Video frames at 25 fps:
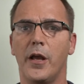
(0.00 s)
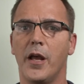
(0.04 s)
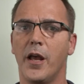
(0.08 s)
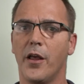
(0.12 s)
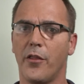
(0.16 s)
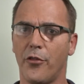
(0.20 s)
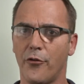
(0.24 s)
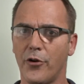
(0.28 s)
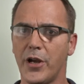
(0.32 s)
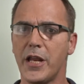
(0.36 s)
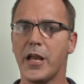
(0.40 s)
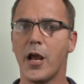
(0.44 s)

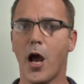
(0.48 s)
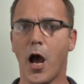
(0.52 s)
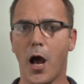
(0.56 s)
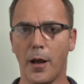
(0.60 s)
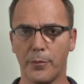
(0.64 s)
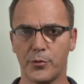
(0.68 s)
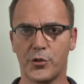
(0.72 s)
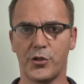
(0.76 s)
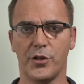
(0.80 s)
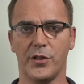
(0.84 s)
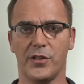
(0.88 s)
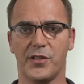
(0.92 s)
3
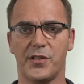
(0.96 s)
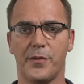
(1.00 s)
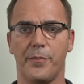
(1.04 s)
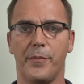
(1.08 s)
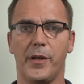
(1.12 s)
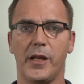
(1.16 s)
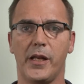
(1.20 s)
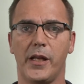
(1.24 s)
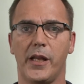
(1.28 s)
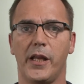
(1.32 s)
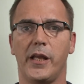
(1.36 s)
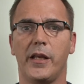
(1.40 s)
options,
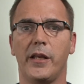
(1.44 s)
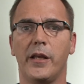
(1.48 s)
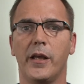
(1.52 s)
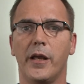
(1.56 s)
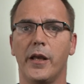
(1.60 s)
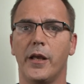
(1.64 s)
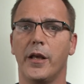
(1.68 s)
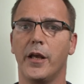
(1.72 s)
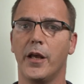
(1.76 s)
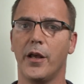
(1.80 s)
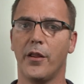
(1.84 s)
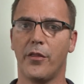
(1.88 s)
meaning
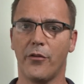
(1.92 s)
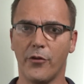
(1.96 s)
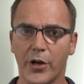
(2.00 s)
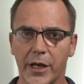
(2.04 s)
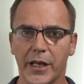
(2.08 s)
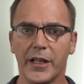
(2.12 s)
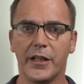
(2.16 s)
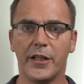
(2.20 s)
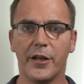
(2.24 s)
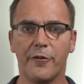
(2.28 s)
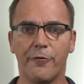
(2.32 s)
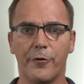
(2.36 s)
3
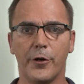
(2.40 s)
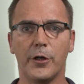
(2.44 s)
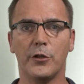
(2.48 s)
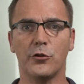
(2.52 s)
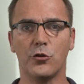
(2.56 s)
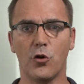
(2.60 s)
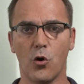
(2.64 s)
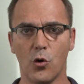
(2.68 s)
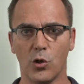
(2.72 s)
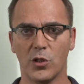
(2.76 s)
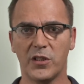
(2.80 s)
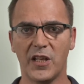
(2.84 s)
different
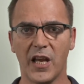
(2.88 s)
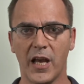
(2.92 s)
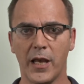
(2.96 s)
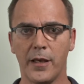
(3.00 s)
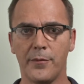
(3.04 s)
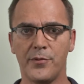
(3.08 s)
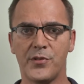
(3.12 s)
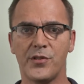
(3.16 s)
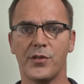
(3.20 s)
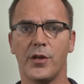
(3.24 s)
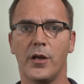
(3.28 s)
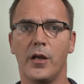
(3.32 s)
call
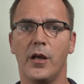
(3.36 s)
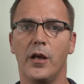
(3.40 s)
types,